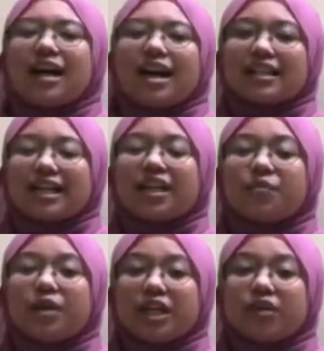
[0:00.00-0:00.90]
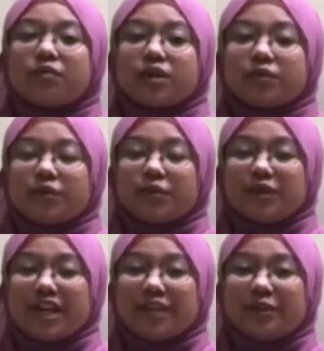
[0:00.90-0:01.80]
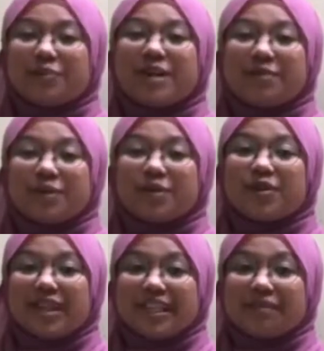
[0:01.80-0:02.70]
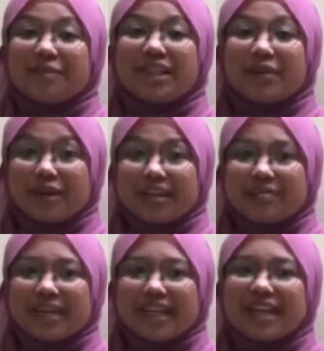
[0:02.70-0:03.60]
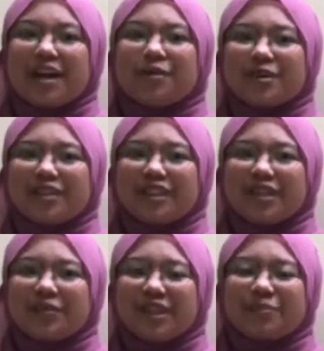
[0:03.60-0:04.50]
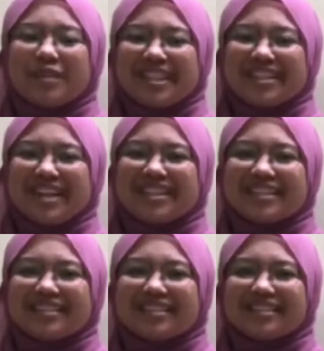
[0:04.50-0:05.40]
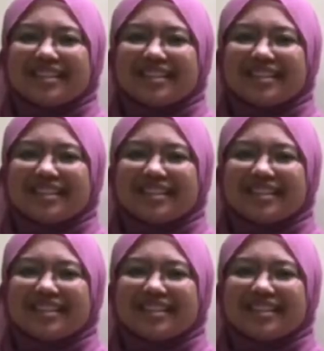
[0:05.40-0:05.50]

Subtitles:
Assalamualaikum warahmatullahi wabarakatuh. My name is Wani Razlin binti Wan Ahmad, and I will continue with the presentation.